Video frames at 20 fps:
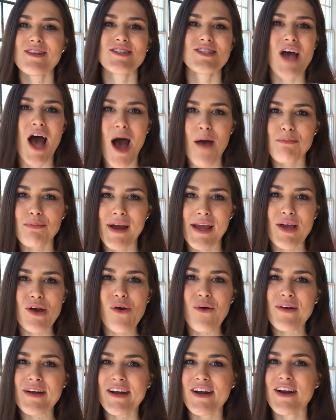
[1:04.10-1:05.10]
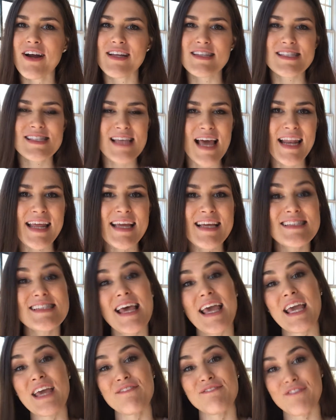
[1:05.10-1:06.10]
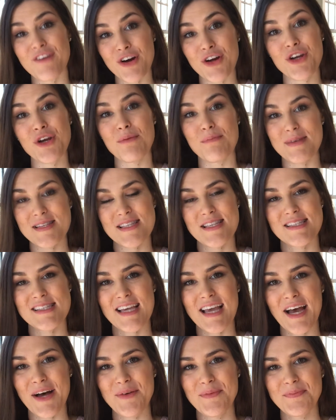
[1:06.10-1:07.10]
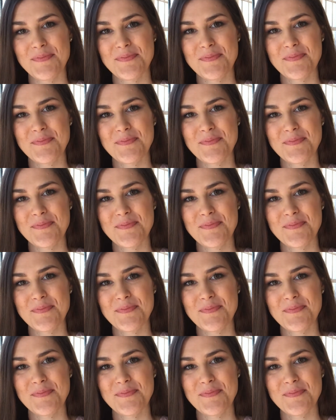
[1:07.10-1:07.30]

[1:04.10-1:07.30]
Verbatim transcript: the top right corner in settings and convert your business account.